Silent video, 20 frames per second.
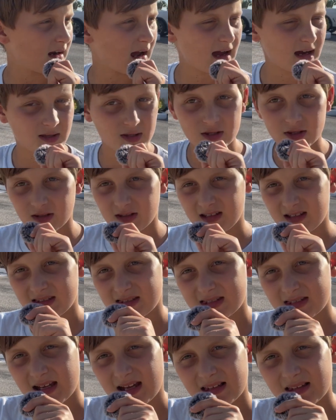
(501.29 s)
Actually,
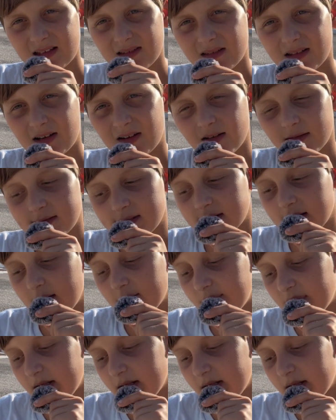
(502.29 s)
it's technically called St.